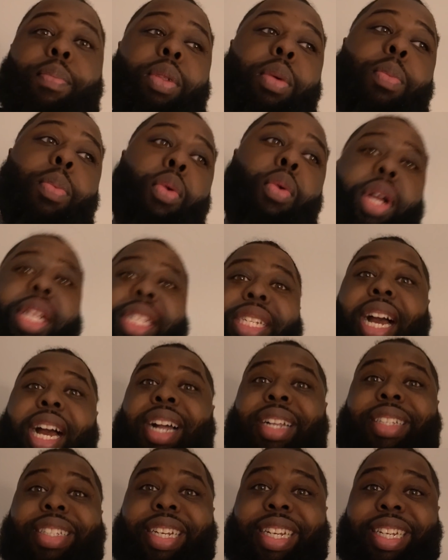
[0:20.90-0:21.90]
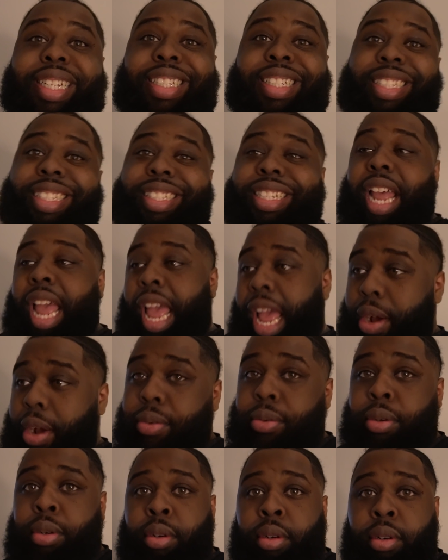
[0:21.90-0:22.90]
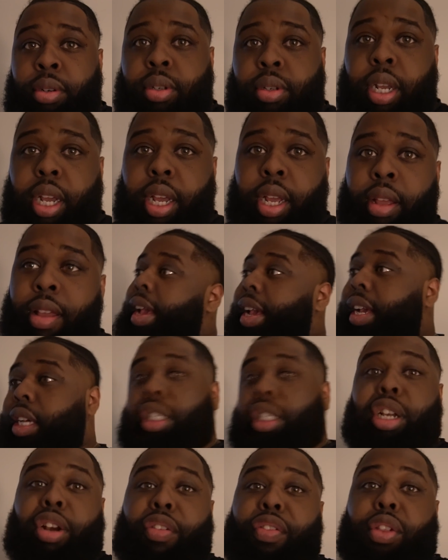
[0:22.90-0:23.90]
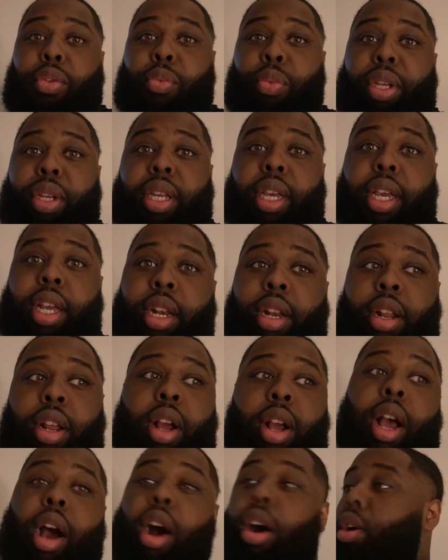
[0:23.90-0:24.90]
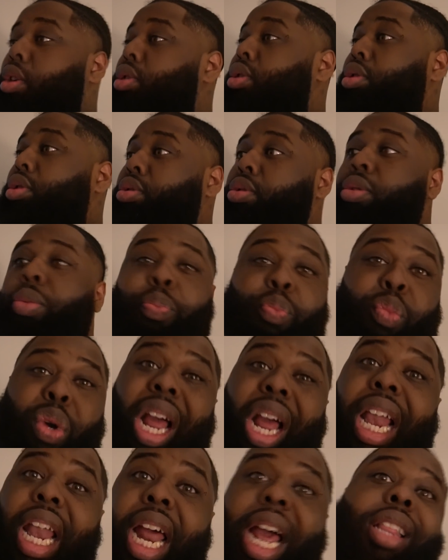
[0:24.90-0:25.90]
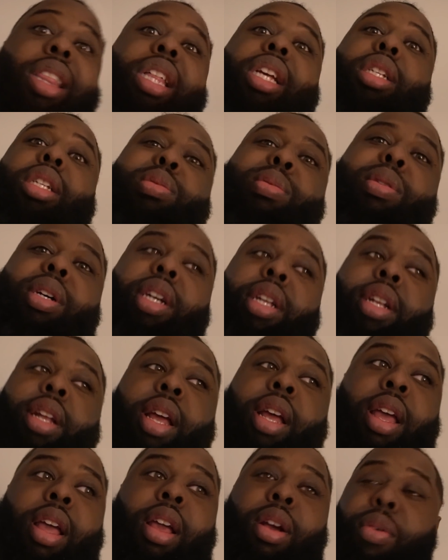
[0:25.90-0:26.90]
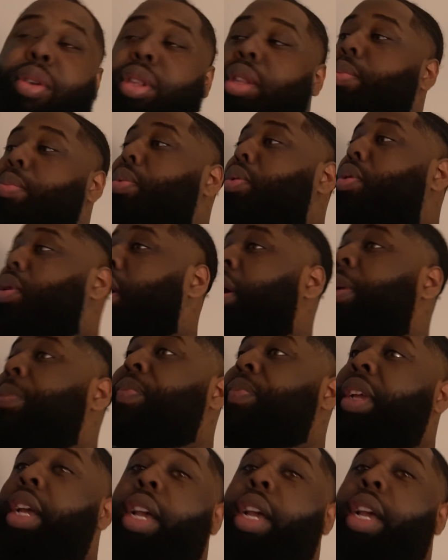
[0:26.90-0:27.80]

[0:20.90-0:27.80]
The boy Dante is in town, okay? He's here for the weekend. Also, we got a lot of things planned with the boy.